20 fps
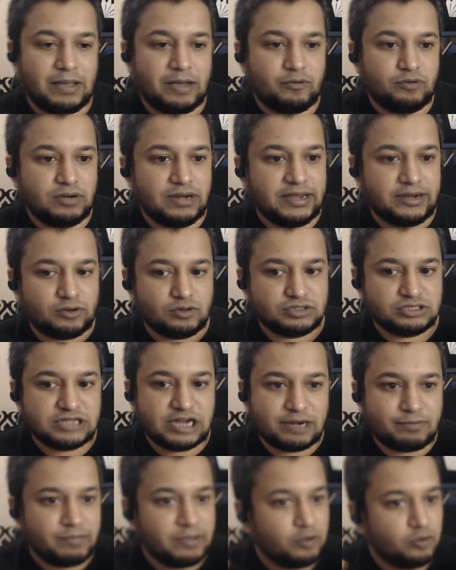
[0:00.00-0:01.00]
I would like to
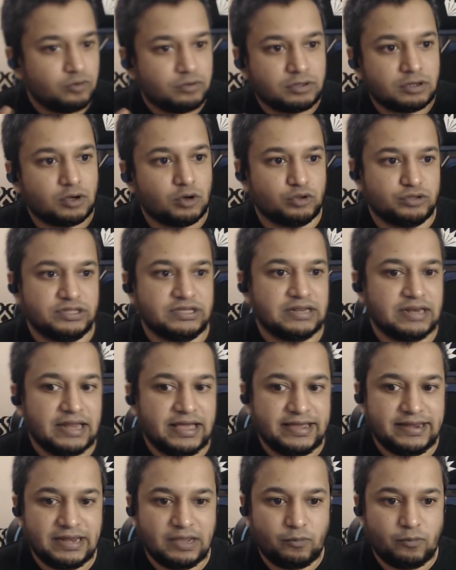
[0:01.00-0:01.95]
start my own clothing line.